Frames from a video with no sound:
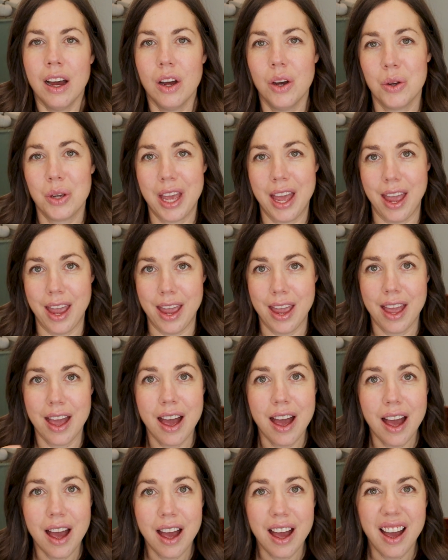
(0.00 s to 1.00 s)
Okay,
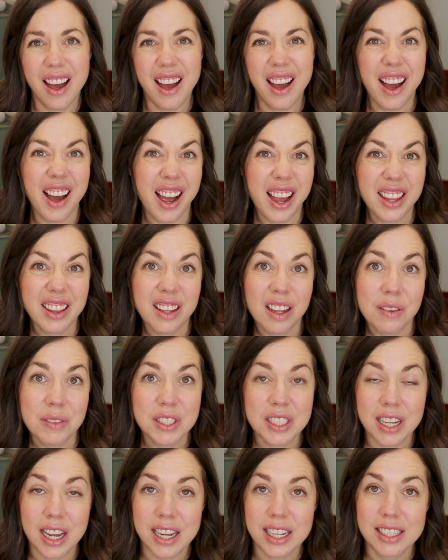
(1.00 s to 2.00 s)
I
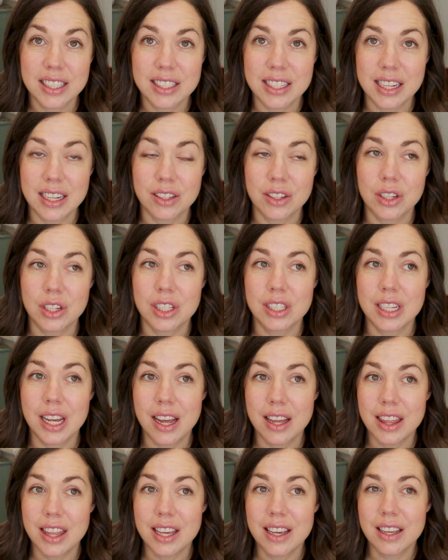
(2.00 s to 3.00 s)
love science standards.
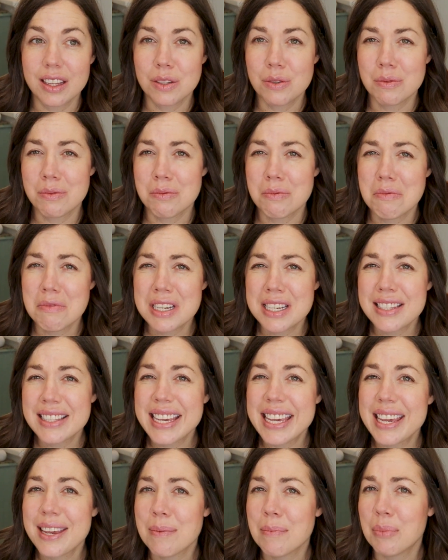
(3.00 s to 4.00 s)
I think it's
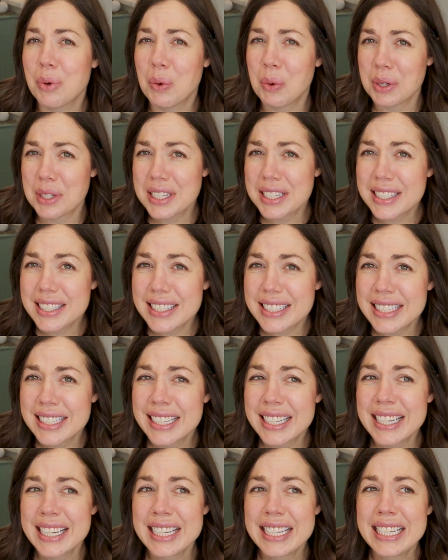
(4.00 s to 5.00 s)
really important
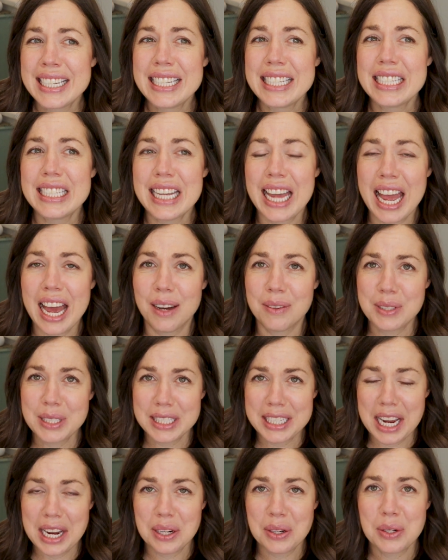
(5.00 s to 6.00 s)
to have
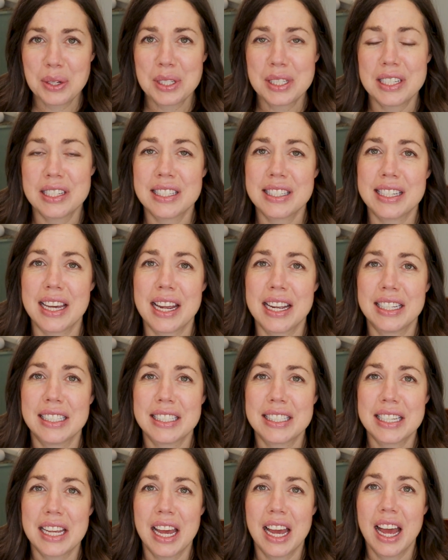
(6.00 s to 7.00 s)
standards in
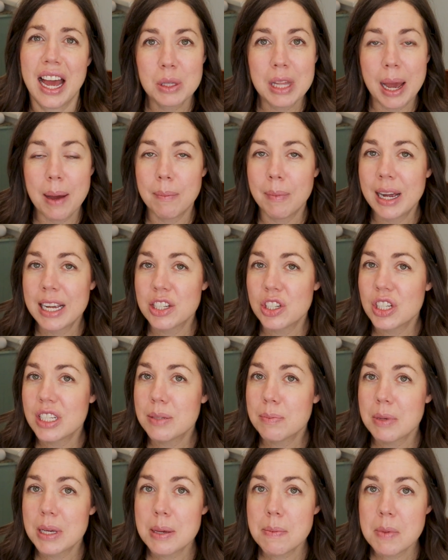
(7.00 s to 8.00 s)
science. That might
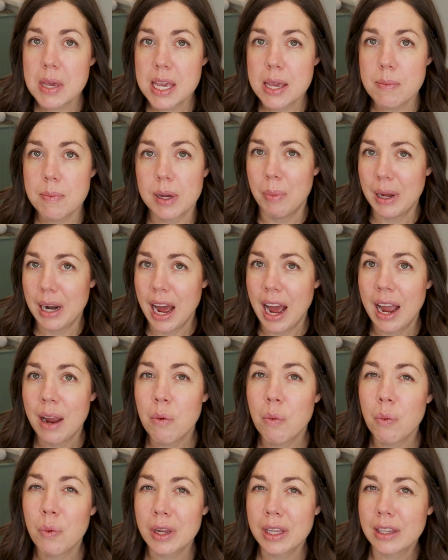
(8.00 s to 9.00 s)
just be me, but I
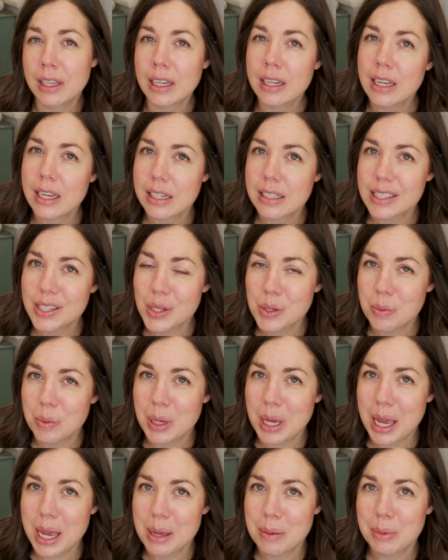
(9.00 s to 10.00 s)
really need to
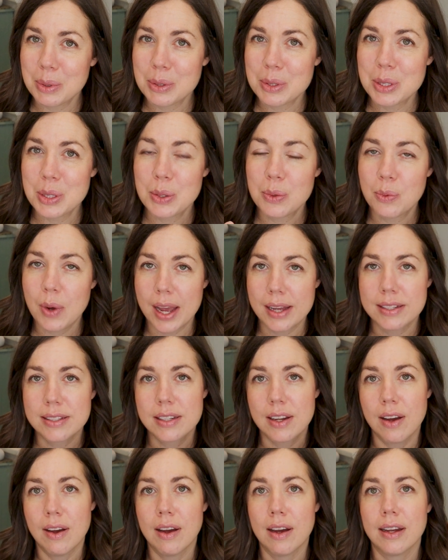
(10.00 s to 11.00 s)
be able to
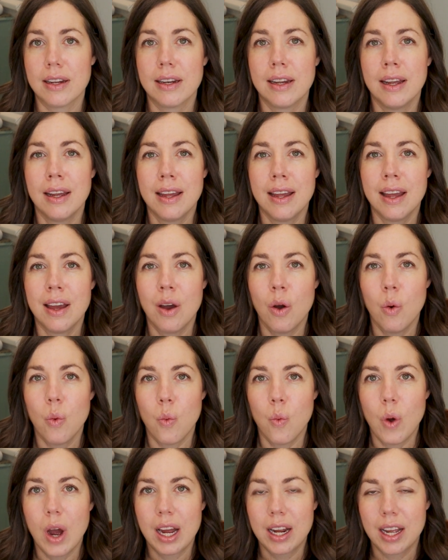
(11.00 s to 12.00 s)
rest on
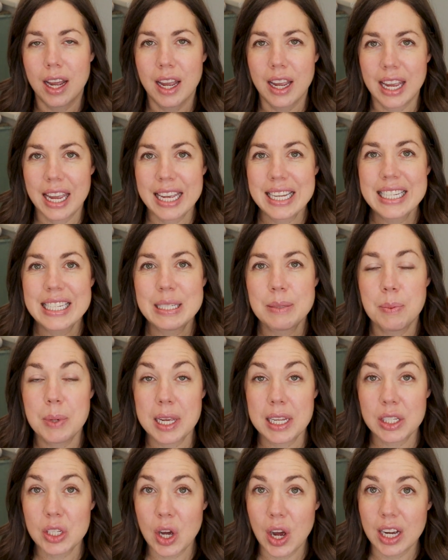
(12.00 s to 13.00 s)
what is
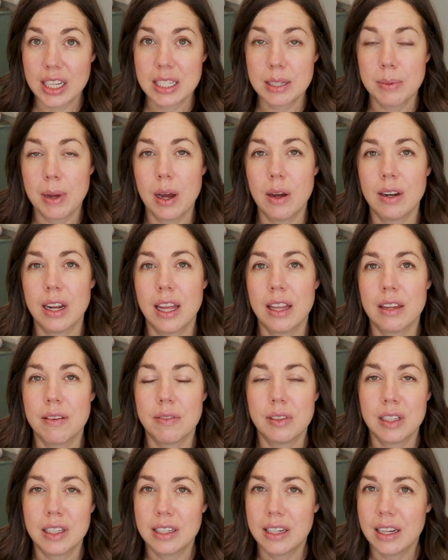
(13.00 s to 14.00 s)
being talked about and the
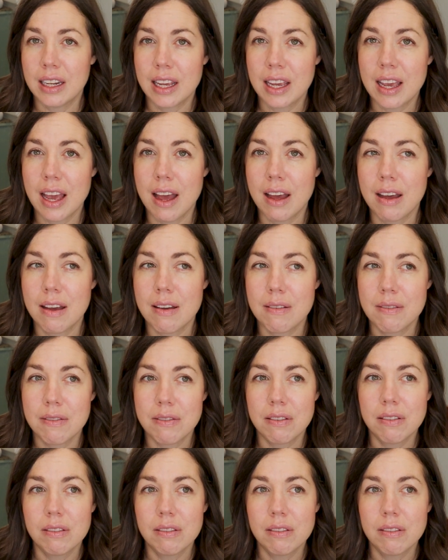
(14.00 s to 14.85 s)
validity of